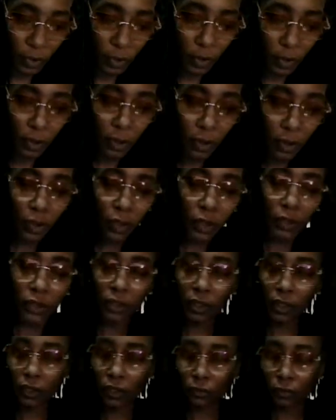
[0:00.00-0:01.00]
Ascended
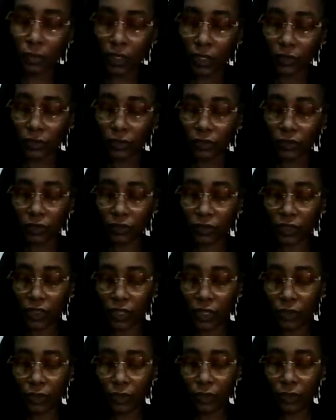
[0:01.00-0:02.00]
masters is out
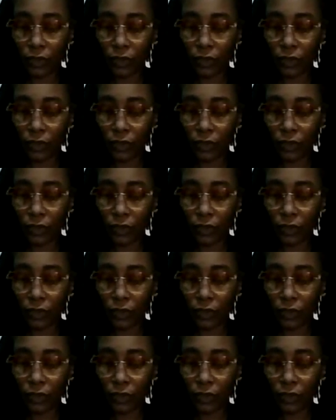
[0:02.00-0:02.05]
here.